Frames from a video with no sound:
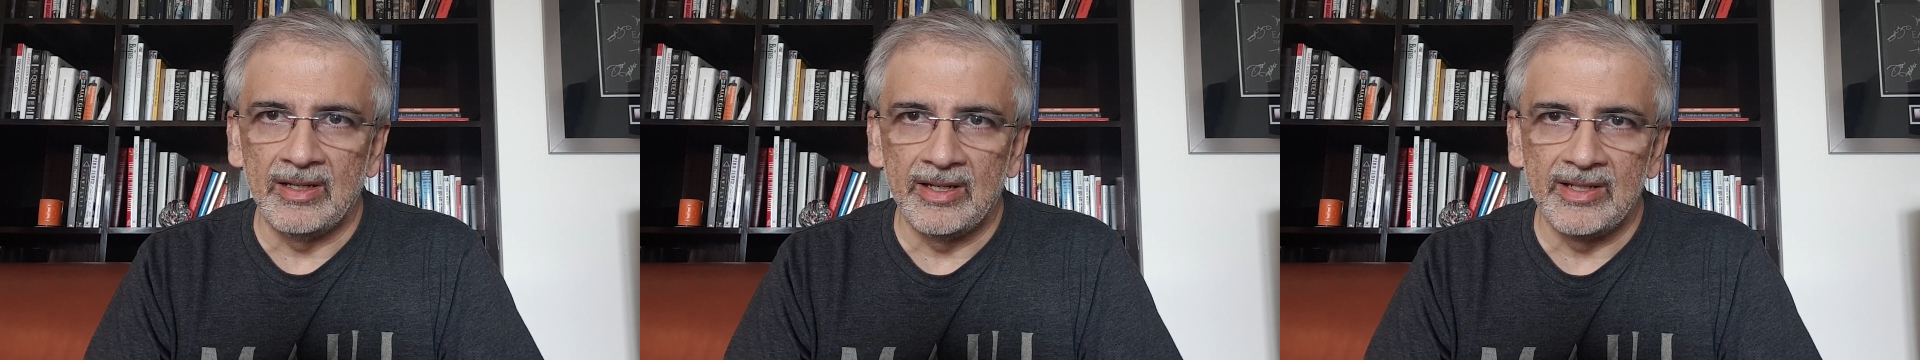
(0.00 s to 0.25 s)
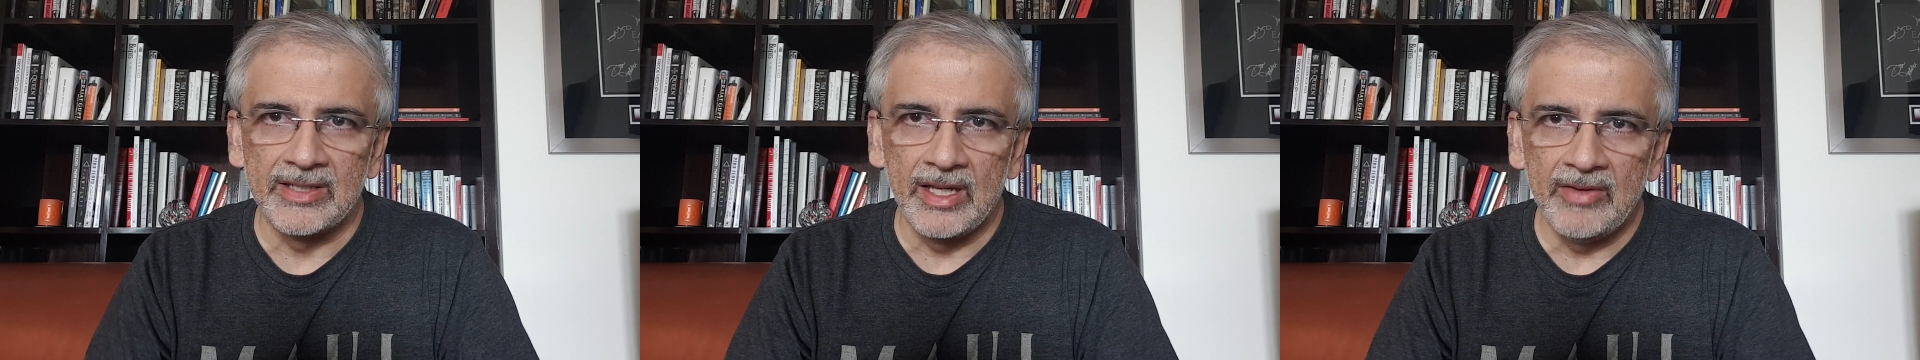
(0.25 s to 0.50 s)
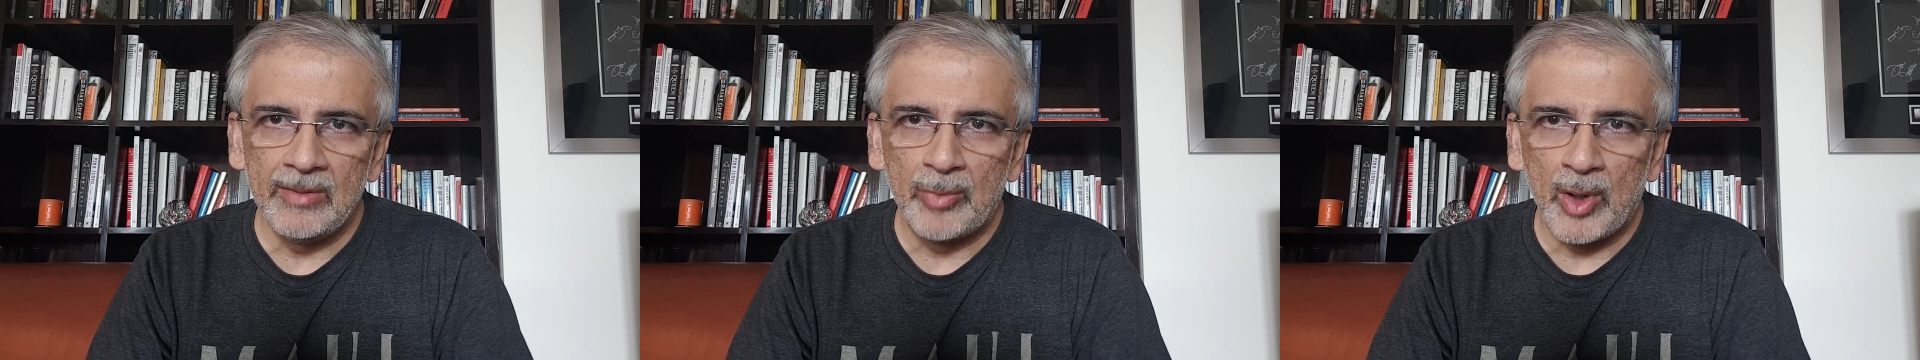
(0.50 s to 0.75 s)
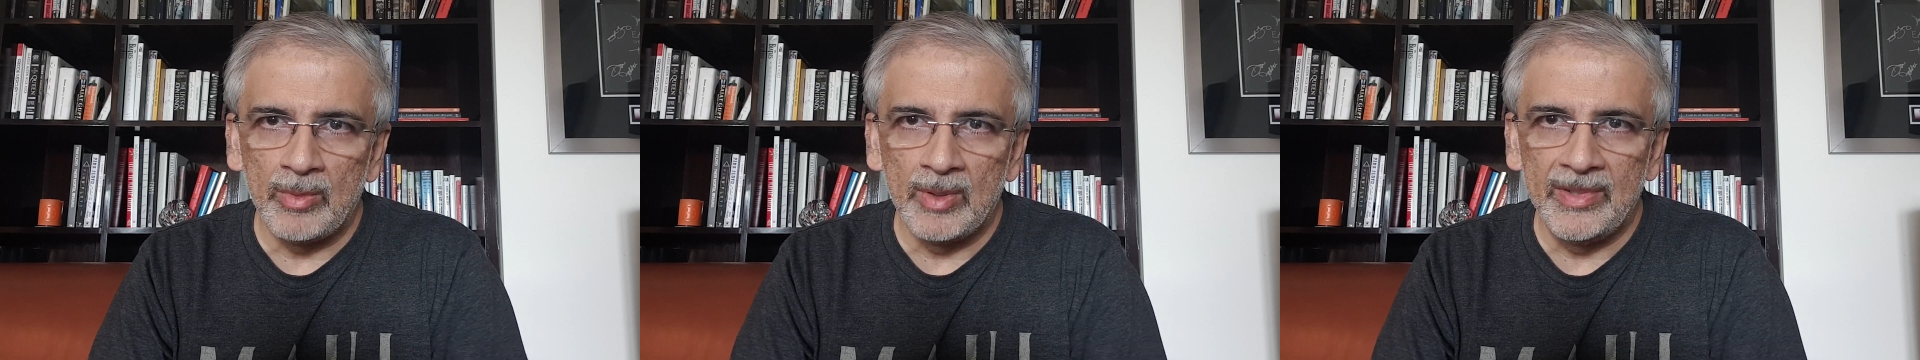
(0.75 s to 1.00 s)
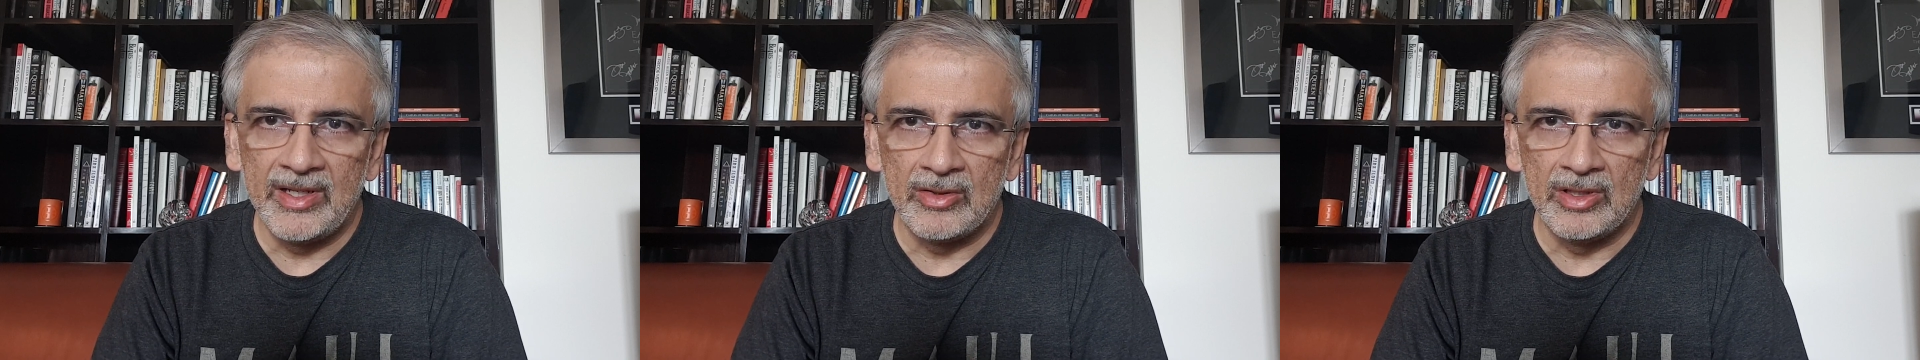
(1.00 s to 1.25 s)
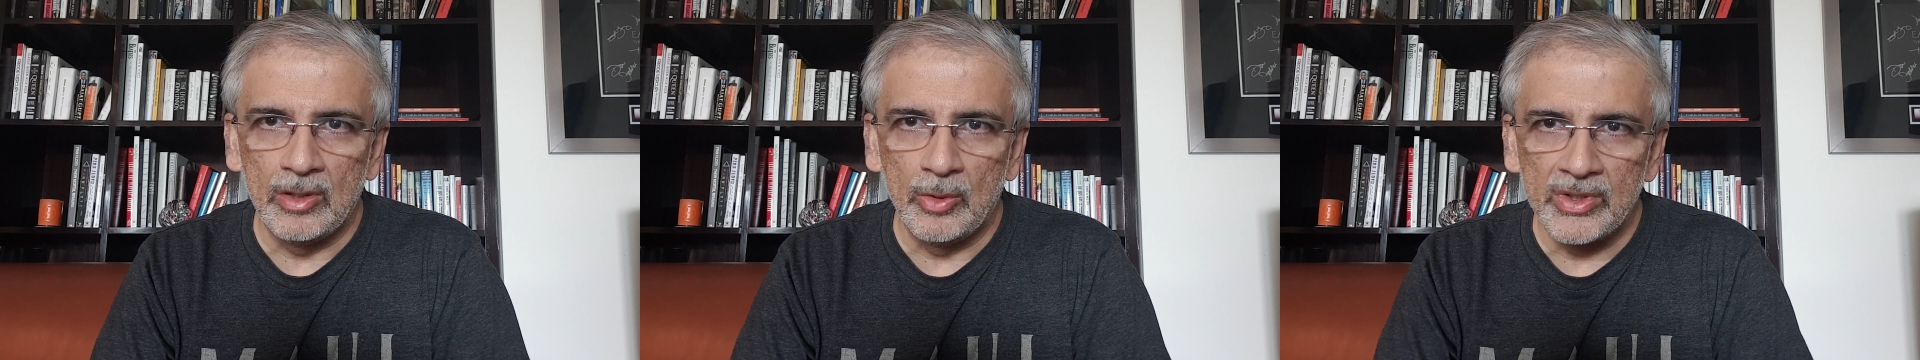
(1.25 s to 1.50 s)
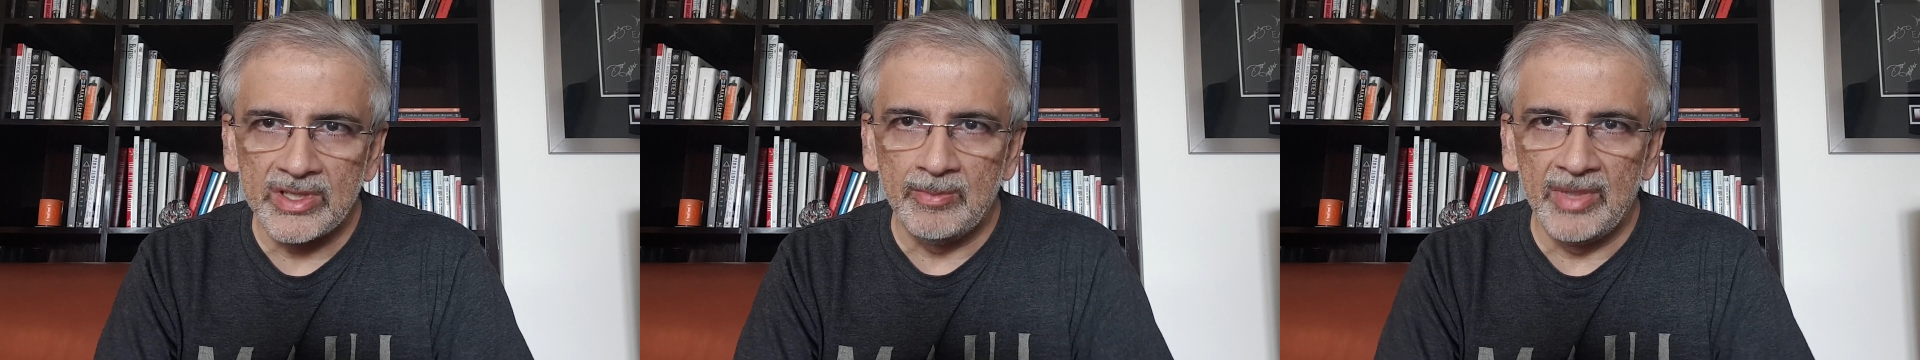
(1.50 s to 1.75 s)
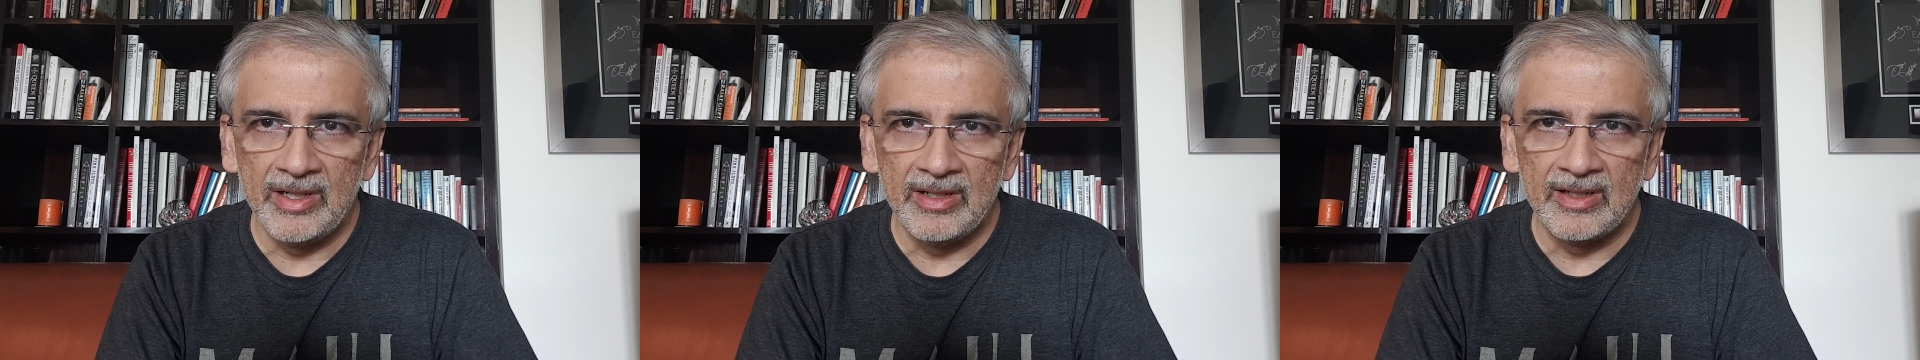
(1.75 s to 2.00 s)
It is given probably to the lowest
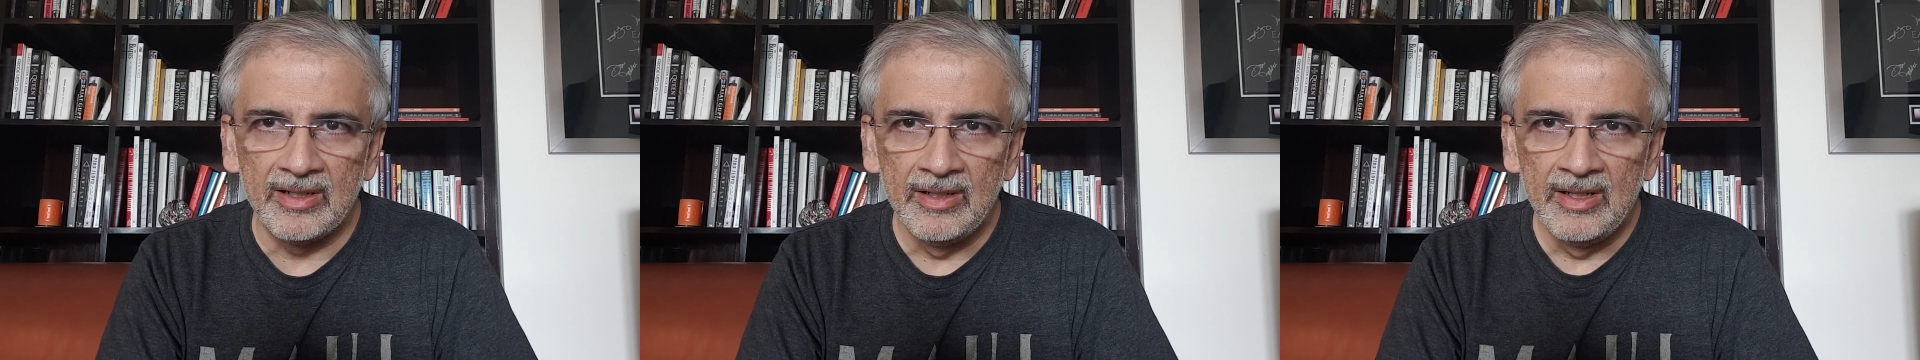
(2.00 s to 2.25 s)
bidder